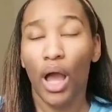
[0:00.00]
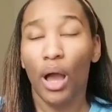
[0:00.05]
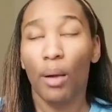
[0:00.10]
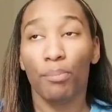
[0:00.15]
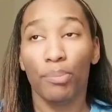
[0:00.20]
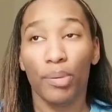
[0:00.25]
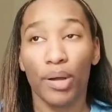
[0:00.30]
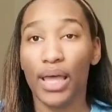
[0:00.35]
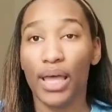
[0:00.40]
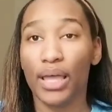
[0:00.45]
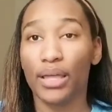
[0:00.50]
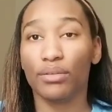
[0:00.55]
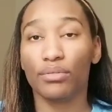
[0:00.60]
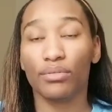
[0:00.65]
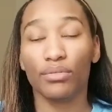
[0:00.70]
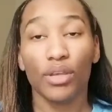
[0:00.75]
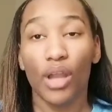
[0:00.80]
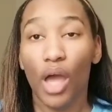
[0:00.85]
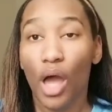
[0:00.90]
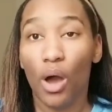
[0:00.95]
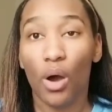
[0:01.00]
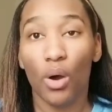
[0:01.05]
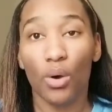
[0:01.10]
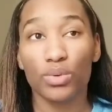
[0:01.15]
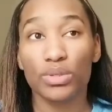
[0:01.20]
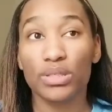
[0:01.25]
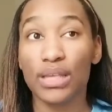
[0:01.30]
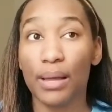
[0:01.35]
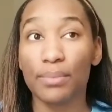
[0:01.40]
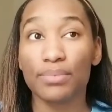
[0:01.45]
But no,
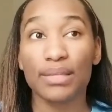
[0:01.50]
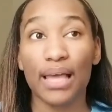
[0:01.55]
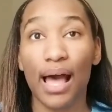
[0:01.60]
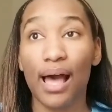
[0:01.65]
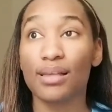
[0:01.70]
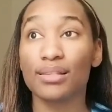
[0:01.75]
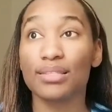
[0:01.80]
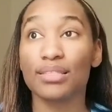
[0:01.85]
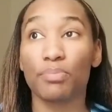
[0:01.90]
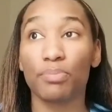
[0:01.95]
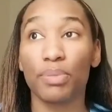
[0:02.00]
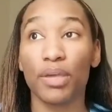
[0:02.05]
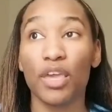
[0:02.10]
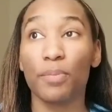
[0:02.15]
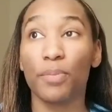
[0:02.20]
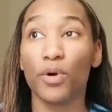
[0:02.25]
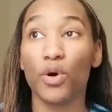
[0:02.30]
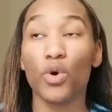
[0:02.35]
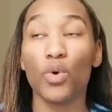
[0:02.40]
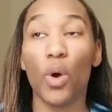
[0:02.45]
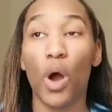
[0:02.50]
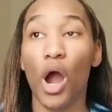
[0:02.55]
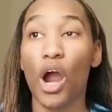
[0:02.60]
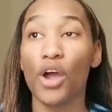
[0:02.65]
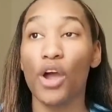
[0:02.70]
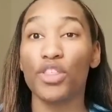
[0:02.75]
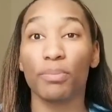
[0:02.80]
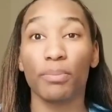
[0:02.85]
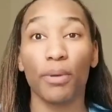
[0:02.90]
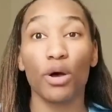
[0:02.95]
sometimes the people who
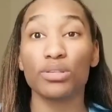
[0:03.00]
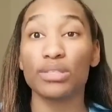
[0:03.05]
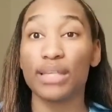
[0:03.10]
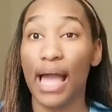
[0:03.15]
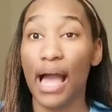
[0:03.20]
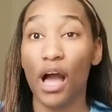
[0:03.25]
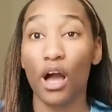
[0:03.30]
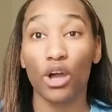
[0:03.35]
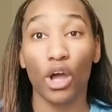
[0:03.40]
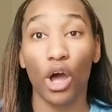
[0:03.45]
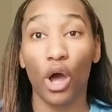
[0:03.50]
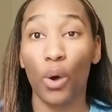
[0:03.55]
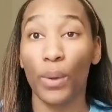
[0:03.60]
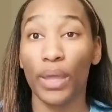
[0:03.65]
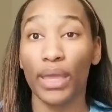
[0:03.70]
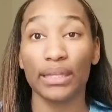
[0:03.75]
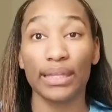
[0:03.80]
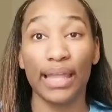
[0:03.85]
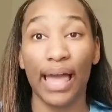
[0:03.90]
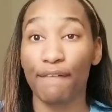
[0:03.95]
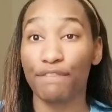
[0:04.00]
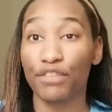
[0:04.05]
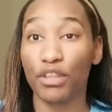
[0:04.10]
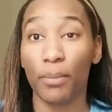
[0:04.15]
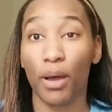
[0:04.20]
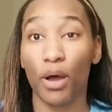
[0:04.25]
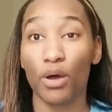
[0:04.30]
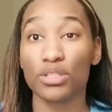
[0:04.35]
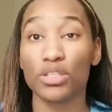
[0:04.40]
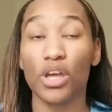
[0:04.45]
are the most outgoing and laugh the
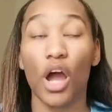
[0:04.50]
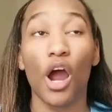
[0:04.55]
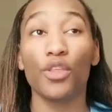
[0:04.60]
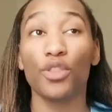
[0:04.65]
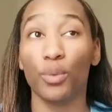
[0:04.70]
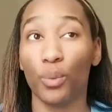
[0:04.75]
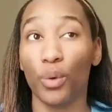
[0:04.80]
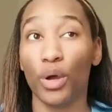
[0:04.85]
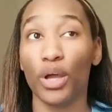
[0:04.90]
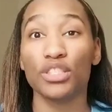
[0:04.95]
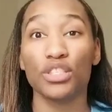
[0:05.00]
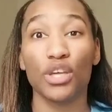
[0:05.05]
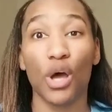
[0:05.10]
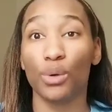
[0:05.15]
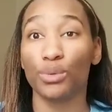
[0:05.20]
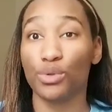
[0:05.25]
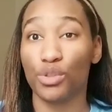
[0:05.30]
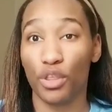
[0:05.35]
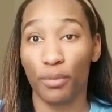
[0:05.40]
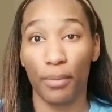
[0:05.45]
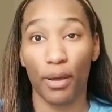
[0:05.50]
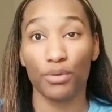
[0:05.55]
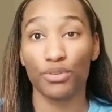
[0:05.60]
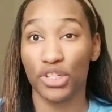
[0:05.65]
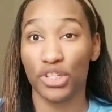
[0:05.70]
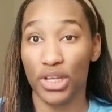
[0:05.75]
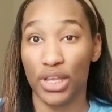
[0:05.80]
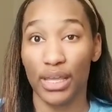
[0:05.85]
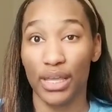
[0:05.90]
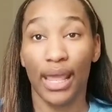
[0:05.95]
most are the ones going through the
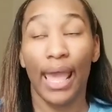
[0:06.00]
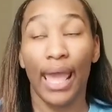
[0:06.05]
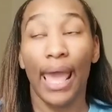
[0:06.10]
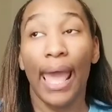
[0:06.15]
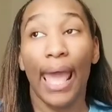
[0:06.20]
most shit.